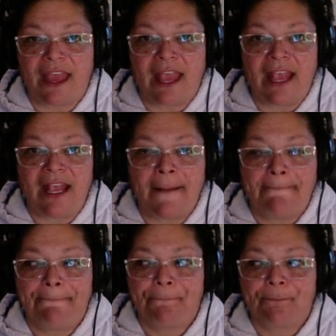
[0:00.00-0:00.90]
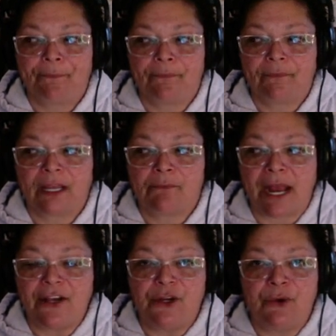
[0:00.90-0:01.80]
a
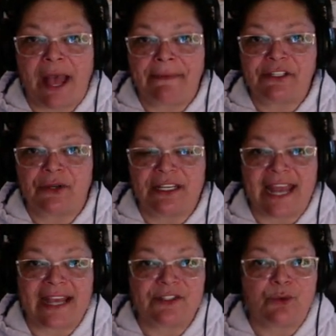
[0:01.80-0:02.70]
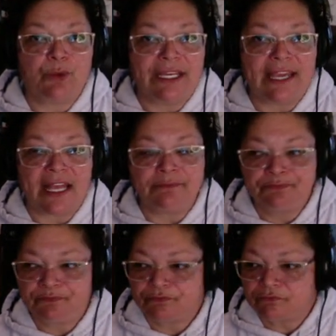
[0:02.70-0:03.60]
brand new episode next weekend
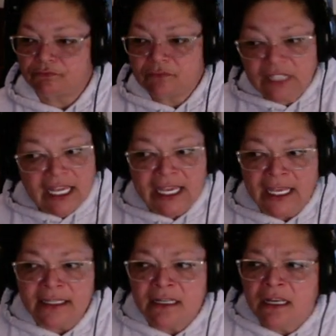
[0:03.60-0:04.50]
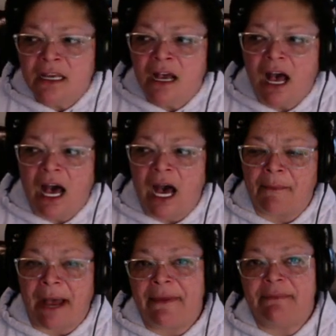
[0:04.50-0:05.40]
and
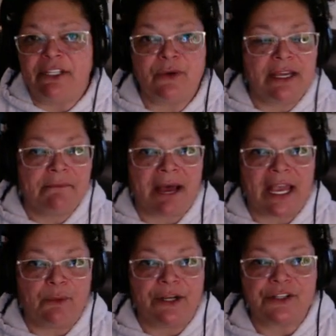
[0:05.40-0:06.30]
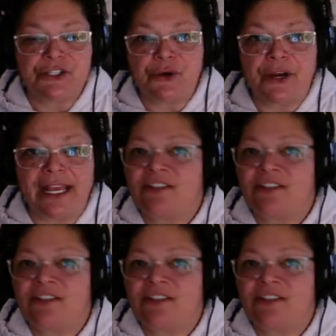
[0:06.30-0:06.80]
um, I'm going to be doing my weird story.